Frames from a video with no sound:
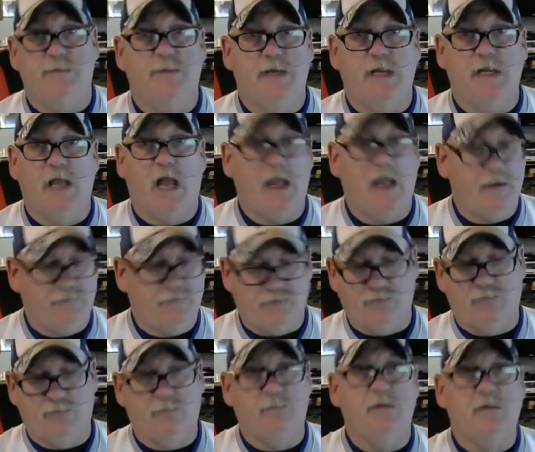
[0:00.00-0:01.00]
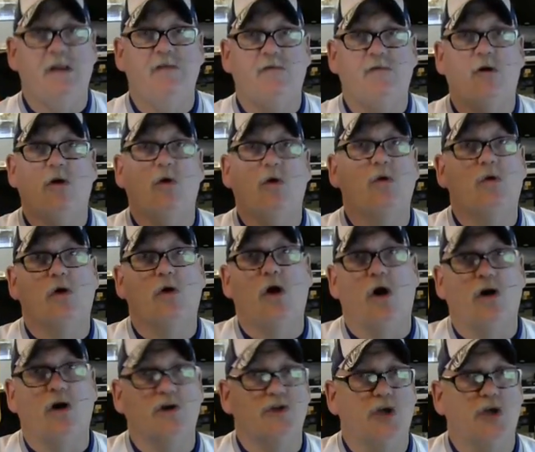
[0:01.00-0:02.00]
Even our local
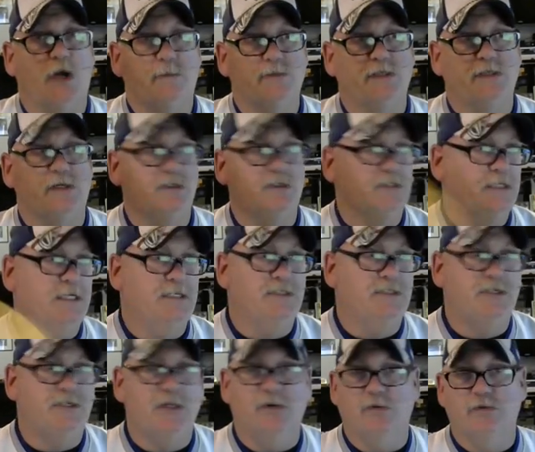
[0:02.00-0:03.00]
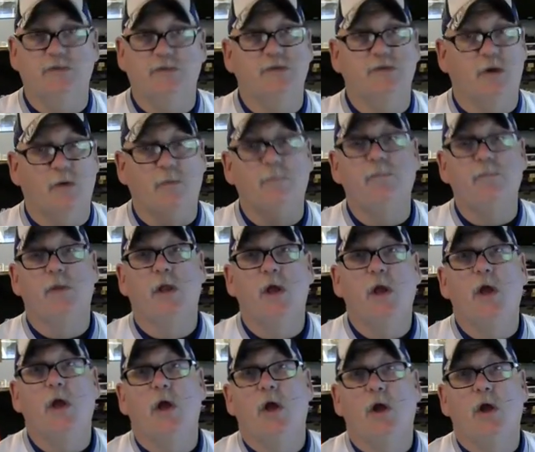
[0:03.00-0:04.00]
card shop sells these too. So
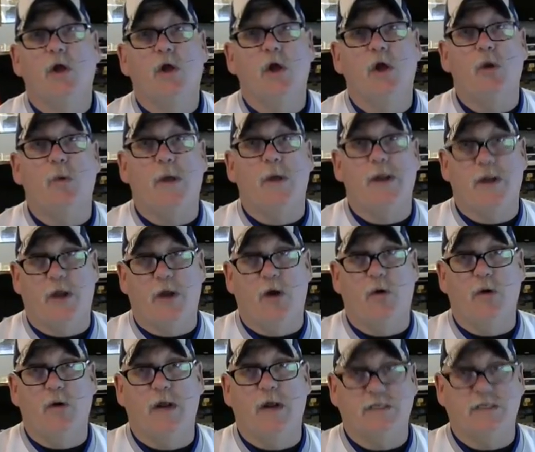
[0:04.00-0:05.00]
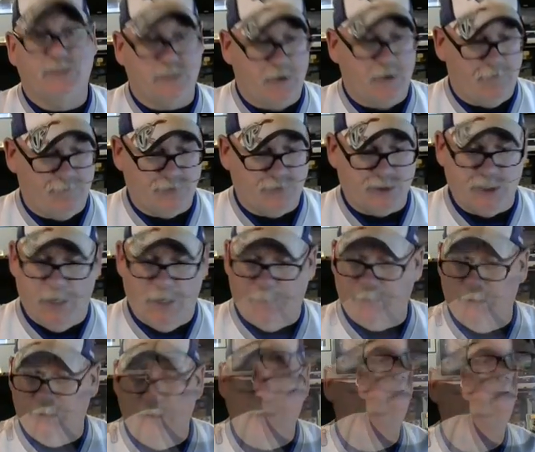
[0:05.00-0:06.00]
good way to go to get stuff
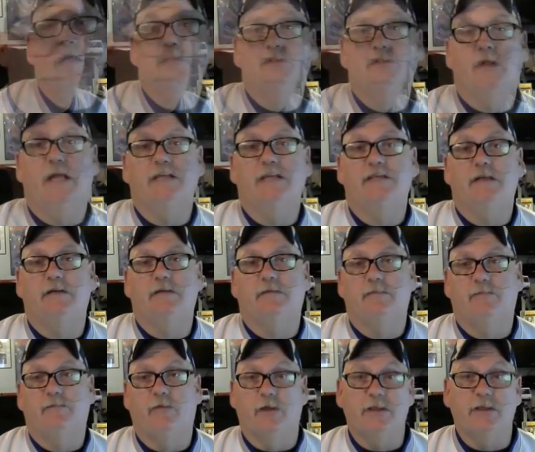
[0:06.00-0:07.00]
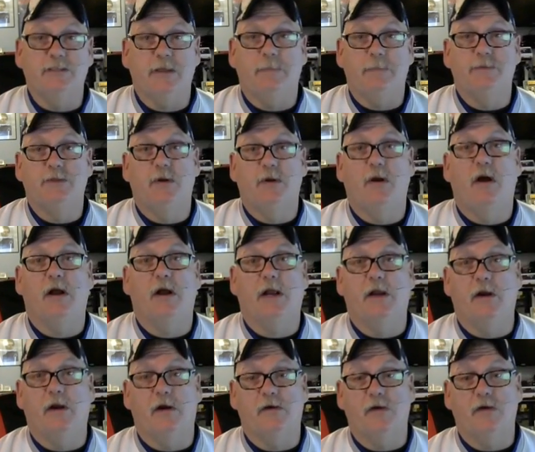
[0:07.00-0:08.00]
shipped. So that's it for this episode of
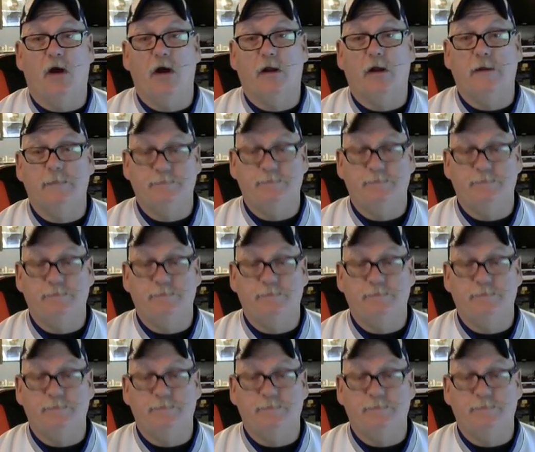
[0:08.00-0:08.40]
Hockey Card Talk.